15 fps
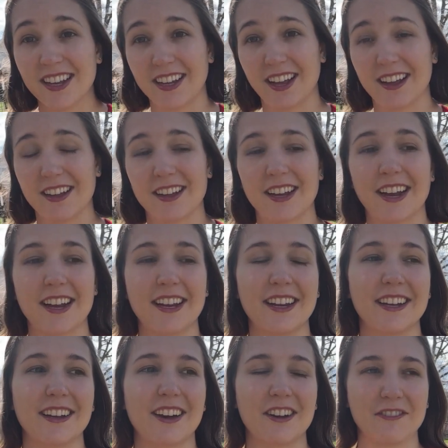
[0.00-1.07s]

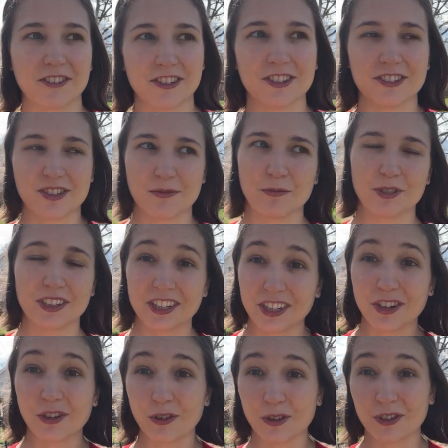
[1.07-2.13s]
I offer some
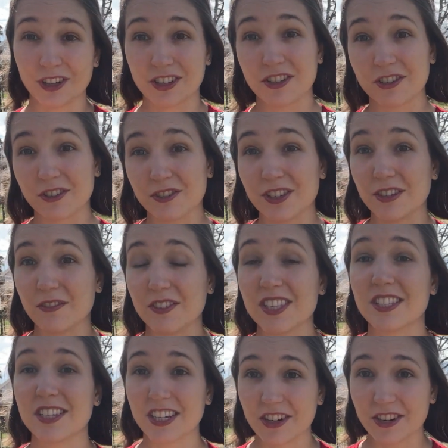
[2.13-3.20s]
really cool exclusive
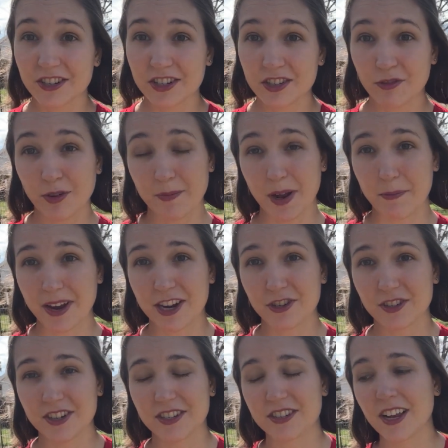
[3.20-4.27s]
stickers for my
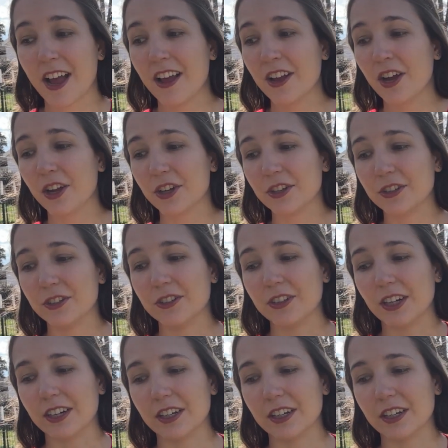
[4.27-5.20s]
patrons who